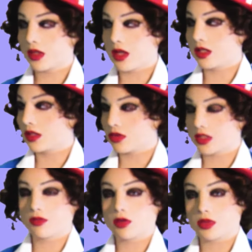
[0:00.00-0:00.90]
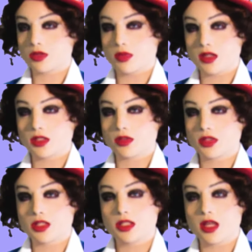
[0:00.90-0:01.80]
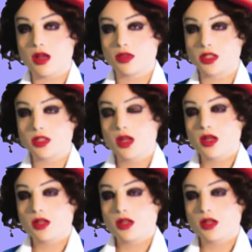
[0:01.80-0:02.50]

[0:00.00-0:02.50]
and get those different perspectives and see how this